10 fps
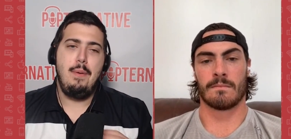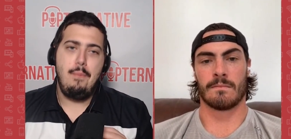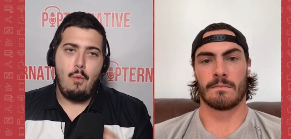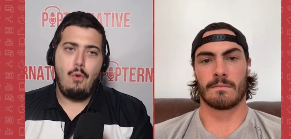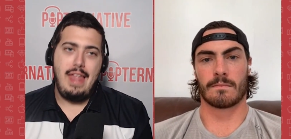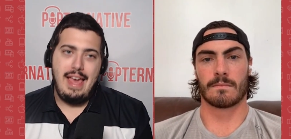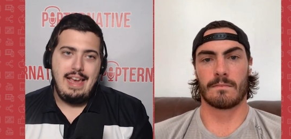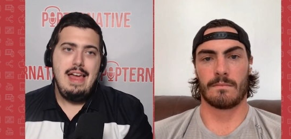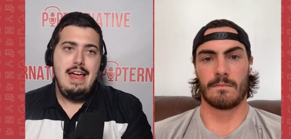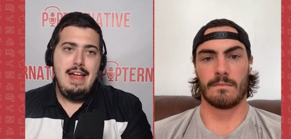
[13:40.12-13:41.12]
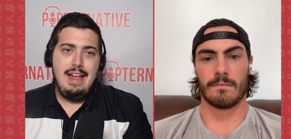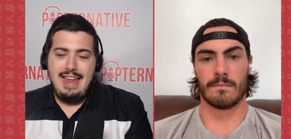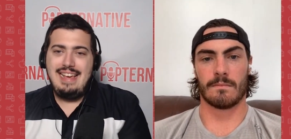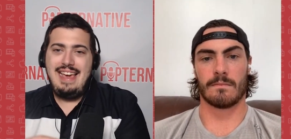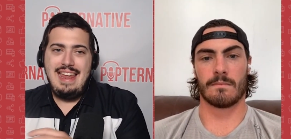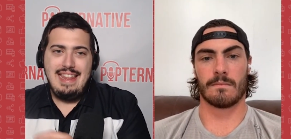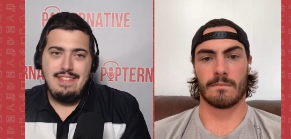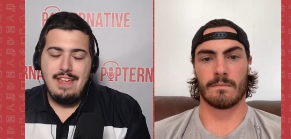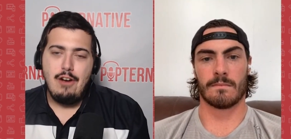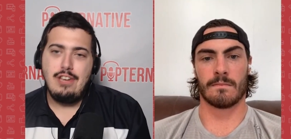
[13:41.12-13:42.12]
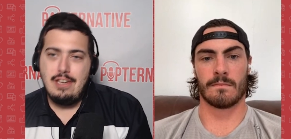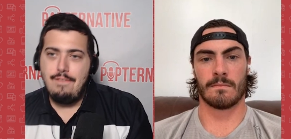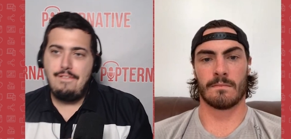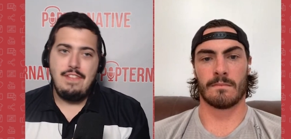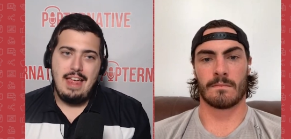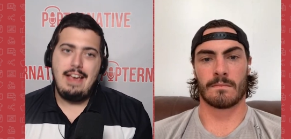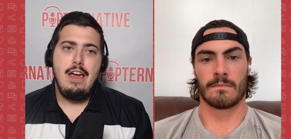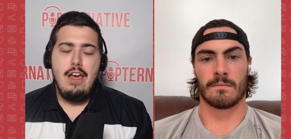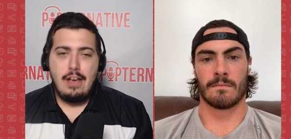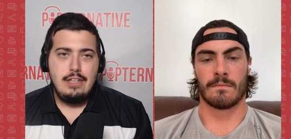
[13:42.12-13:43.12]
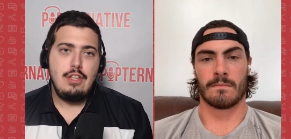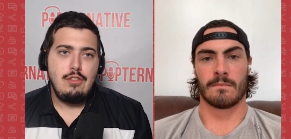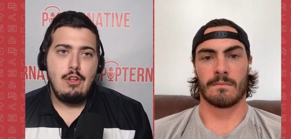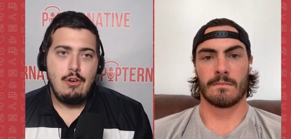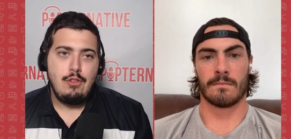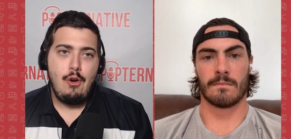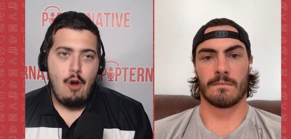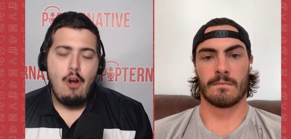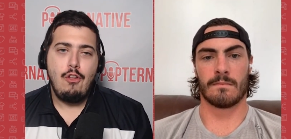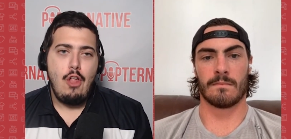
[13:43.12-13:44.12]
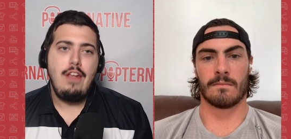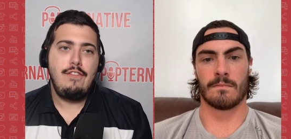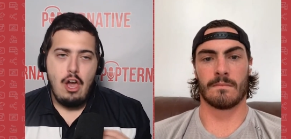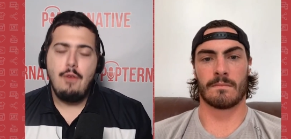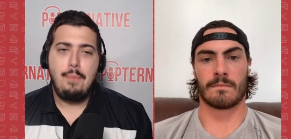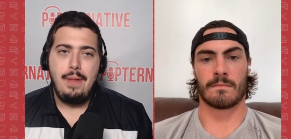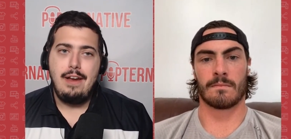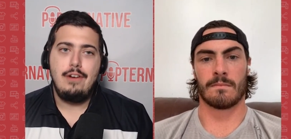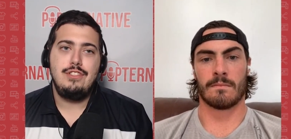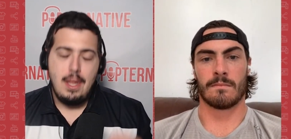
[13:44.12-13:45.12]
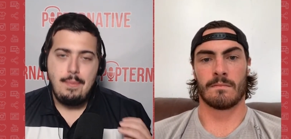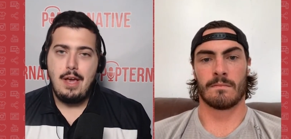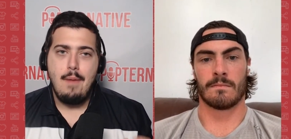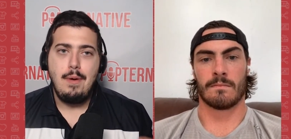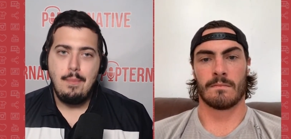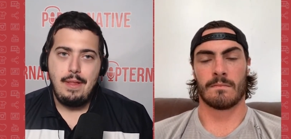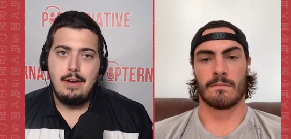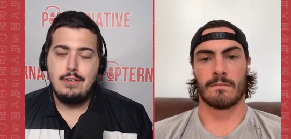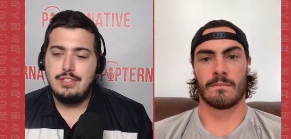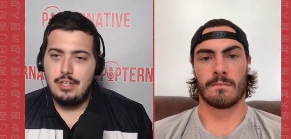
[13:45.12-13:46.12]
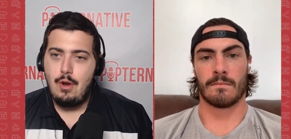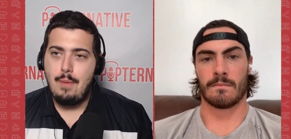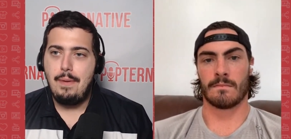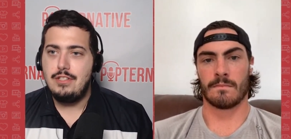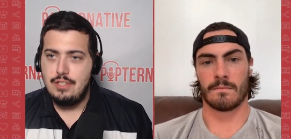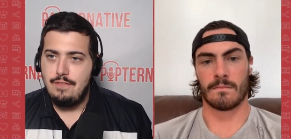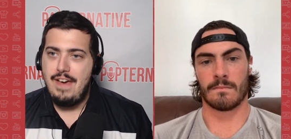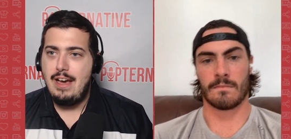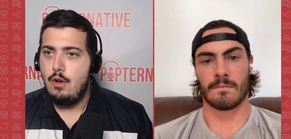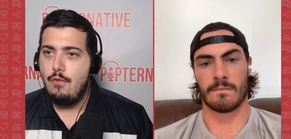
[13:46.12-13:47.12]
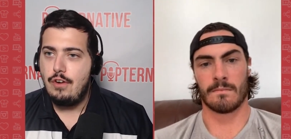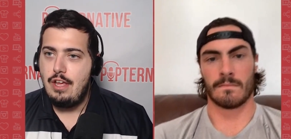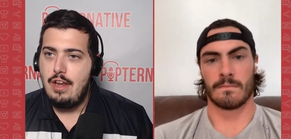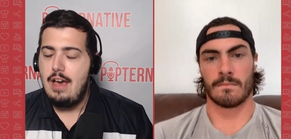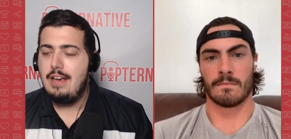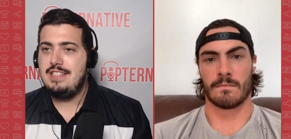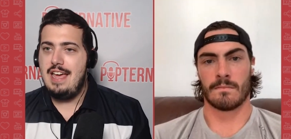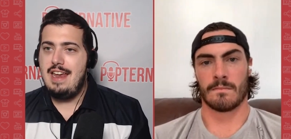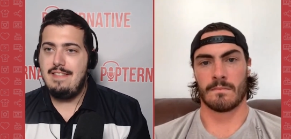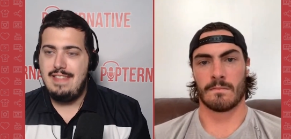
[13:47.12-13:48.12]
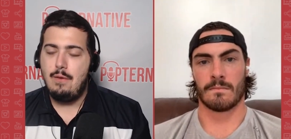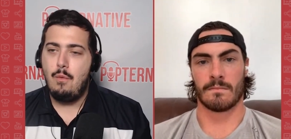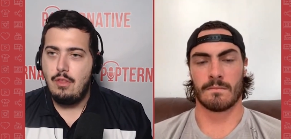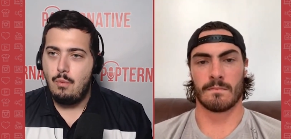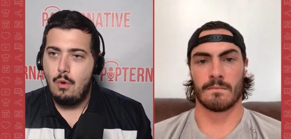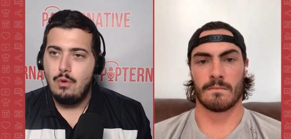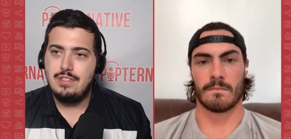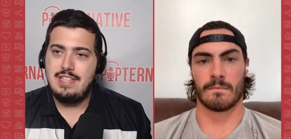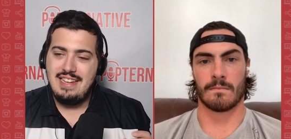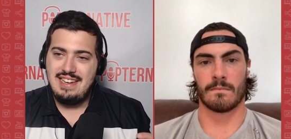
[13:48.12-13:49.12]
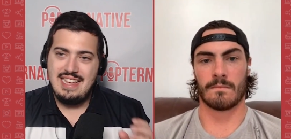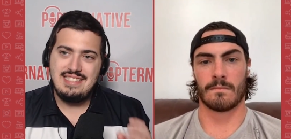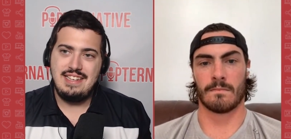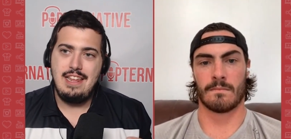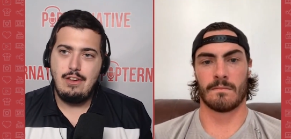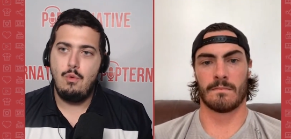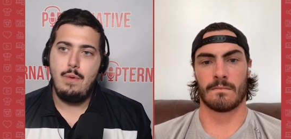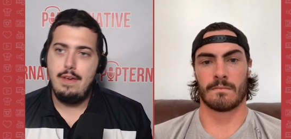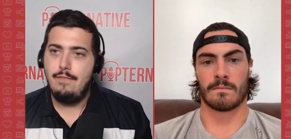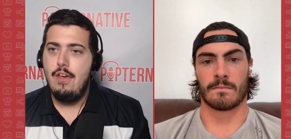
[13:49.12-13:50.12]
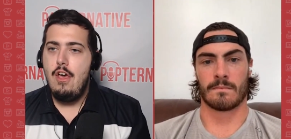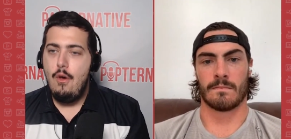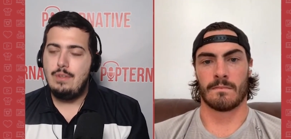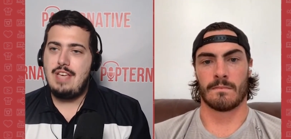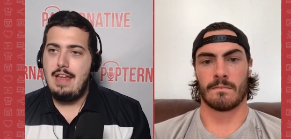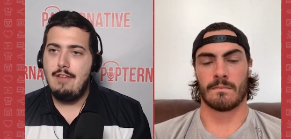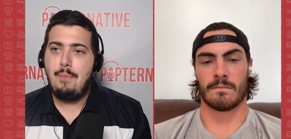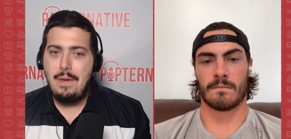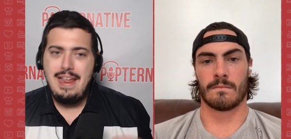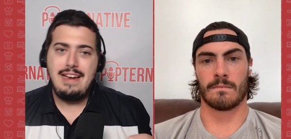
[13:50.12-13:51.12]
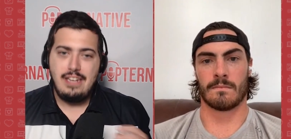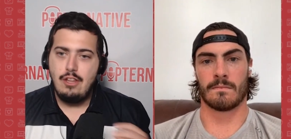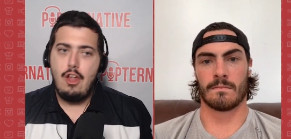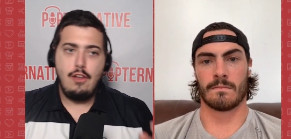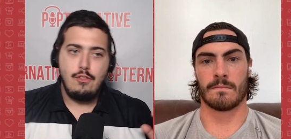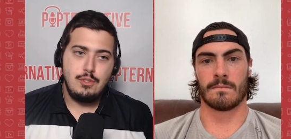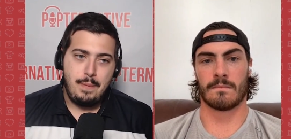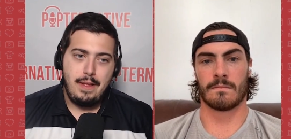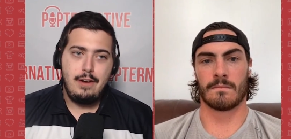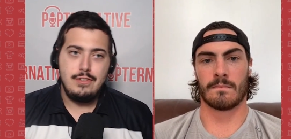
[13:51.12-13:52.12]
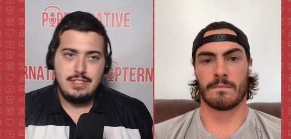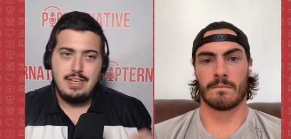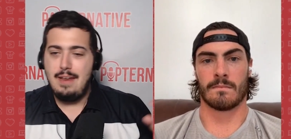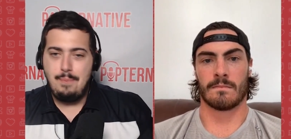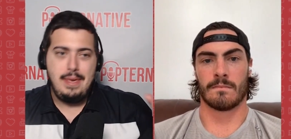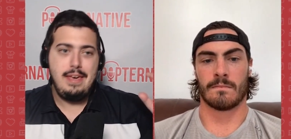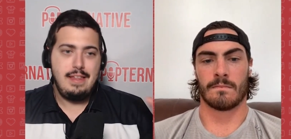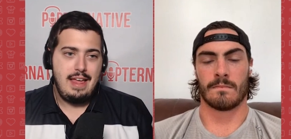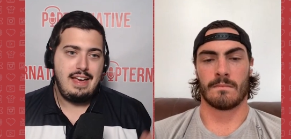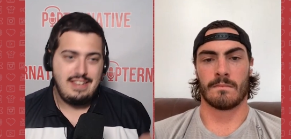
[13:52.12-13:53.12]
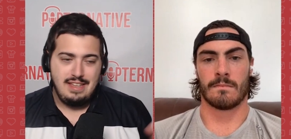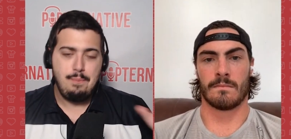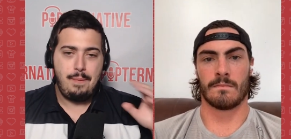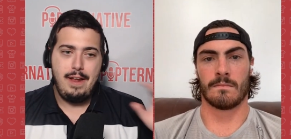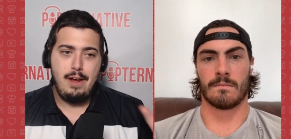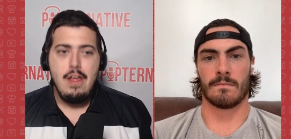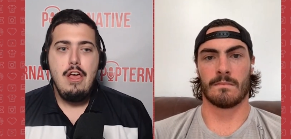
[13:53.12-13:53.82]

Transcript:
Speaker 1: but more like, kind of get in there to def like because there there are a lot of young players and up and coming players and great players in the Vancouver Canucks, and I think one of the roles that they designated you with was kind of protecting a lot of those players and kind of being like a team player.